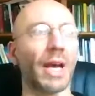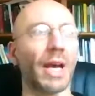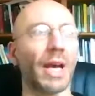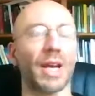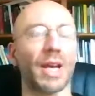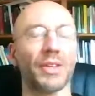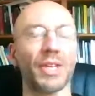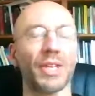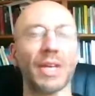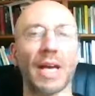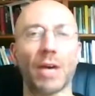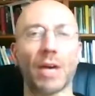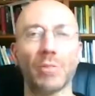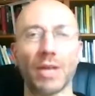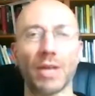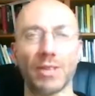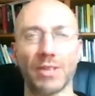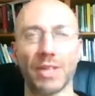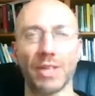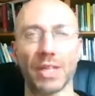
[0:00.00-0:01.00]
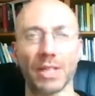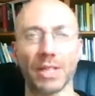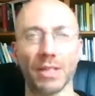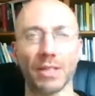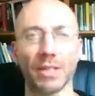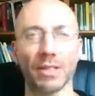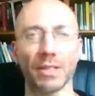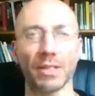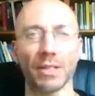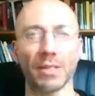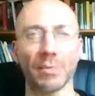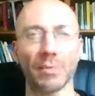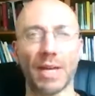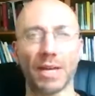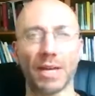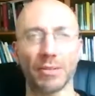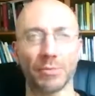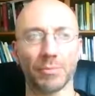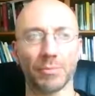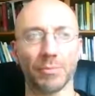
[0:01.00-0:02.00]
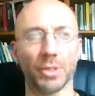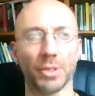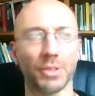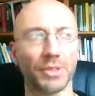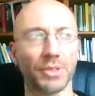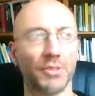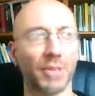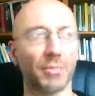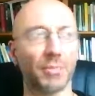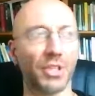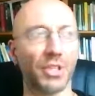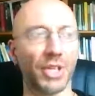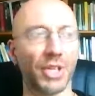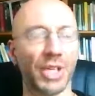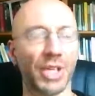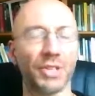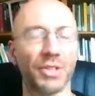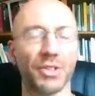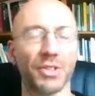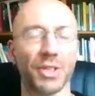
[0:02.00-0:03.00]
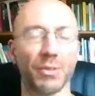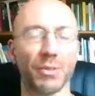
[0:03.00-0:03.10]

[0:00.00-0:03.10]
I think how my thinking about post-development changed.